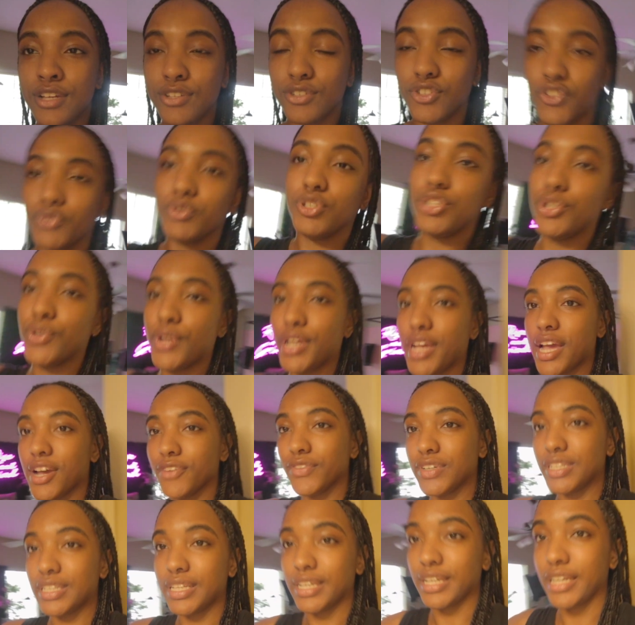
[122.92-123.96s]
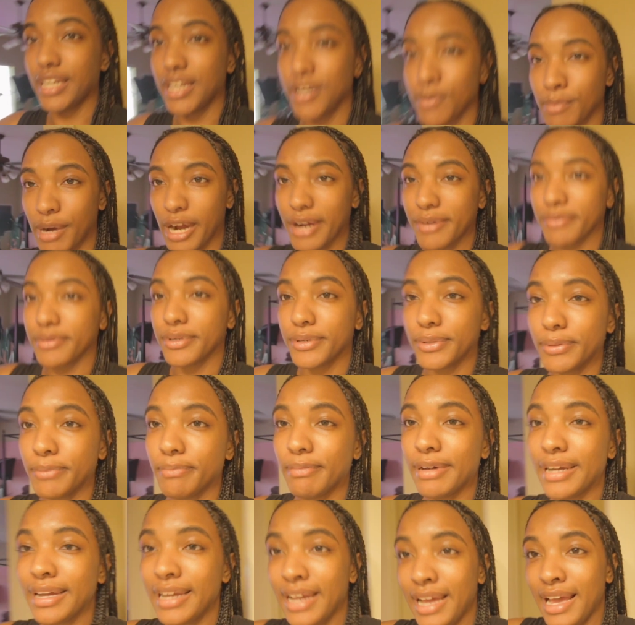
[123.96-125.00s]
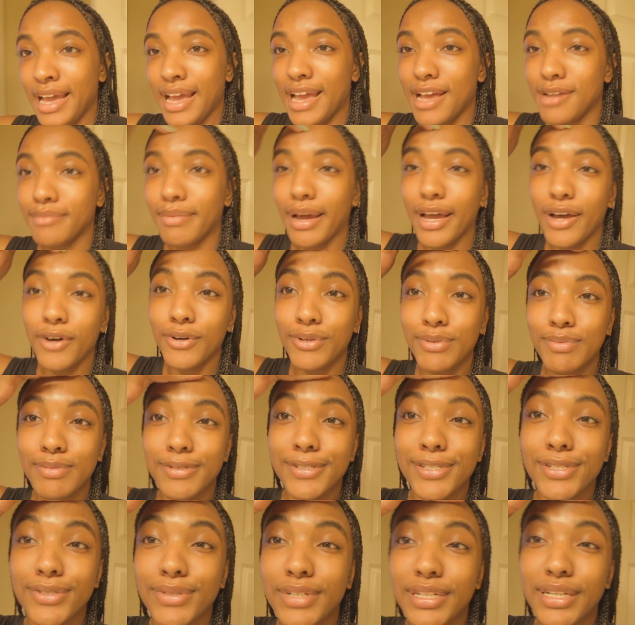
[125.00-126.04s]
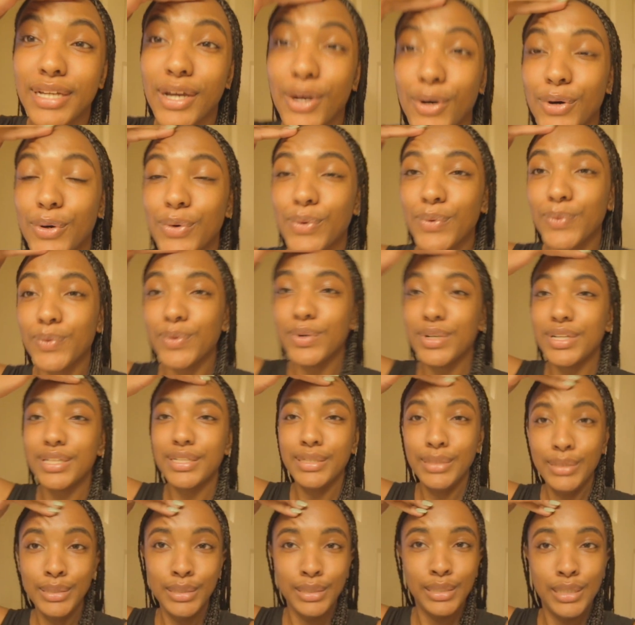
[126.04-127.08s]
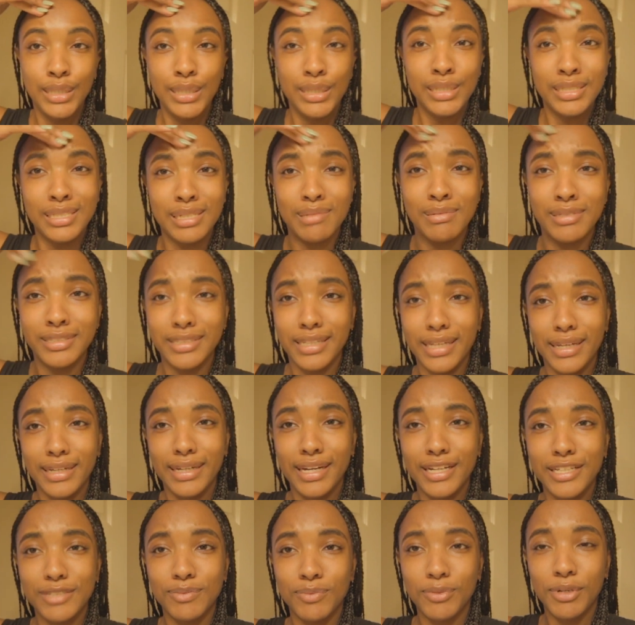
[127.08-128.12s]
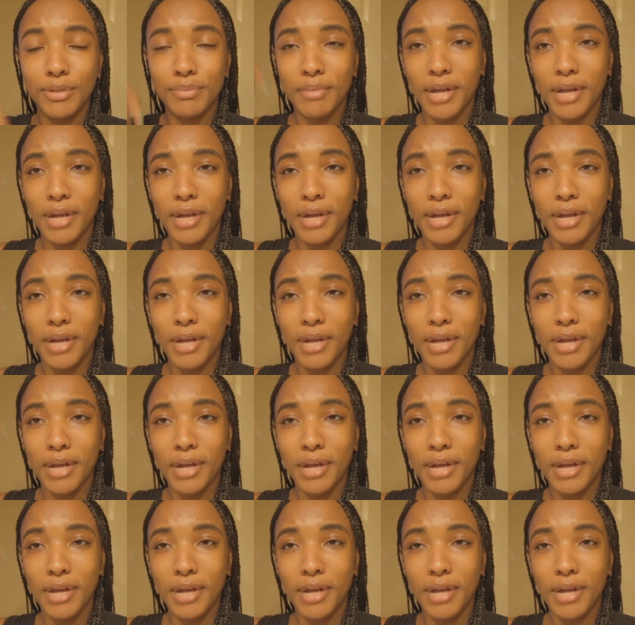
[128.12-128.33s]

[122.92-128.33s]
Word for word: So we're shooting everything in my room, in my home studio, which I'm gonna tell you guys more